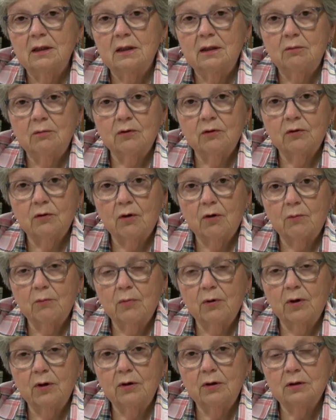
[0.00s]
He was
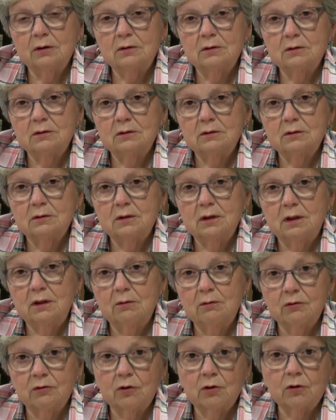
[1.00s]
heartbroken. He
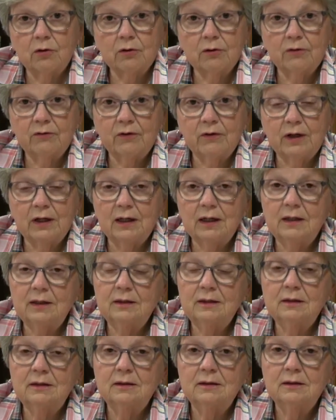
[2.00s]
was
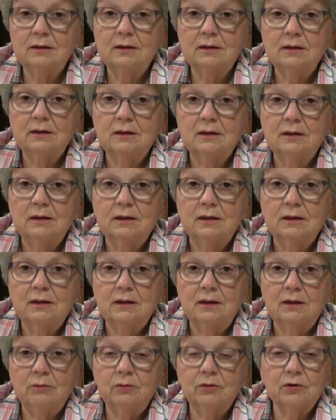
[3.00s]
horrified.
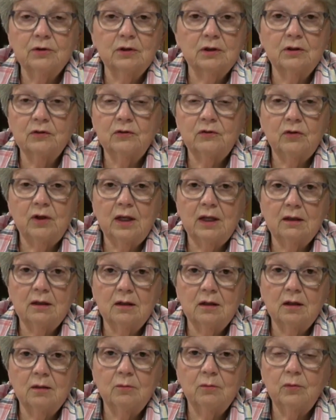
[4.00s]
He was going to stand
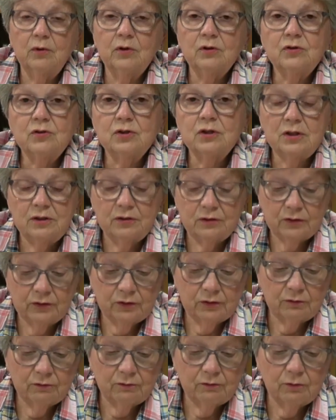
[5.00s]
up with
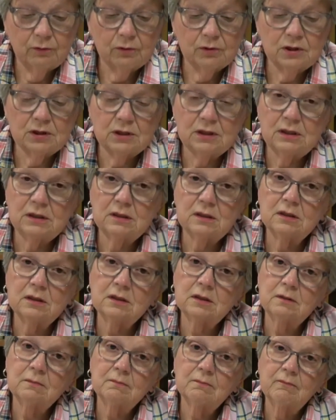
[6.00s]
Jesus and for
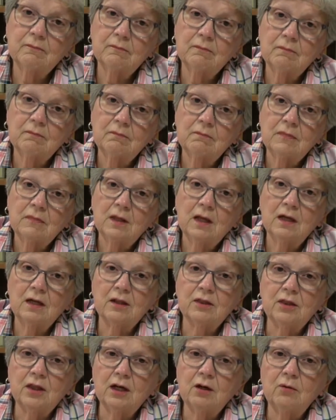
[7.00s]
Jesus. And I
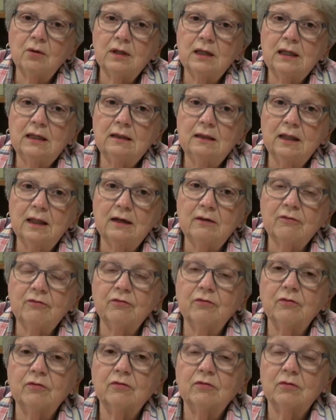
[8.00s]
think when he left
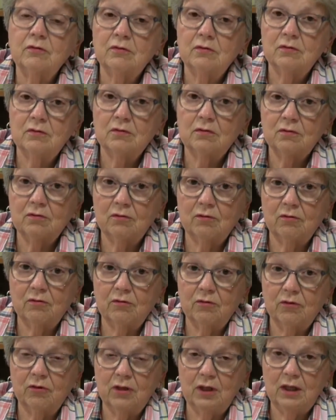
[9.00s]

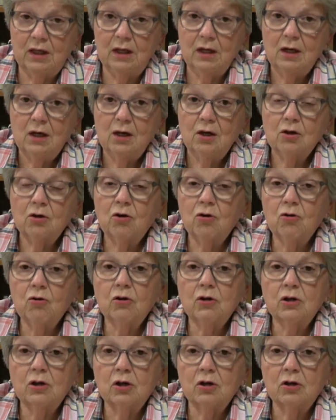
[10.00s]
the
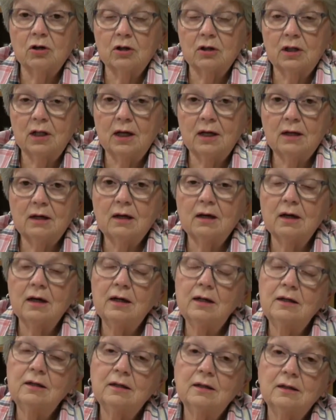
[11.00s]
courtyard that
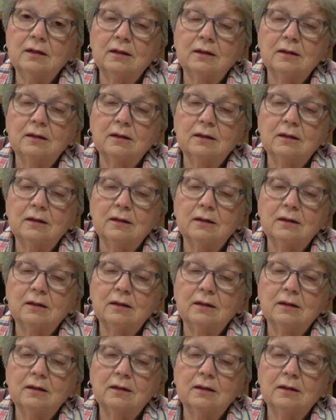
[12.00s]
night,